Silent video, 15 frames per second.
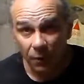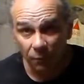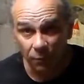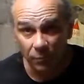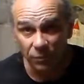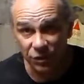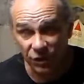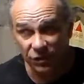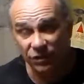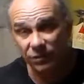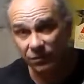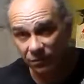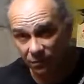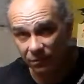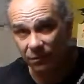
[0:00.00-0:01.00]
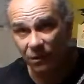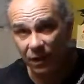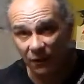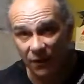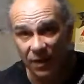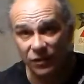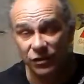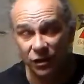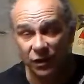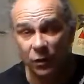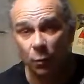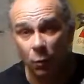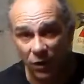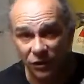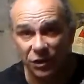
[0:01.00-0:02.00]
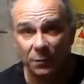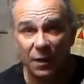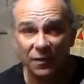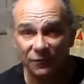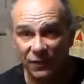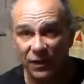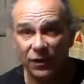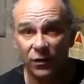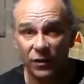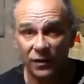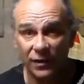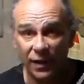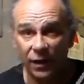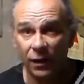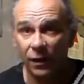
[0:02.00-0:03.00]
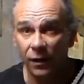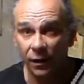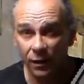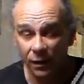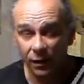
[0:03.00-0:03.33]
from just eventually wedging my finger in there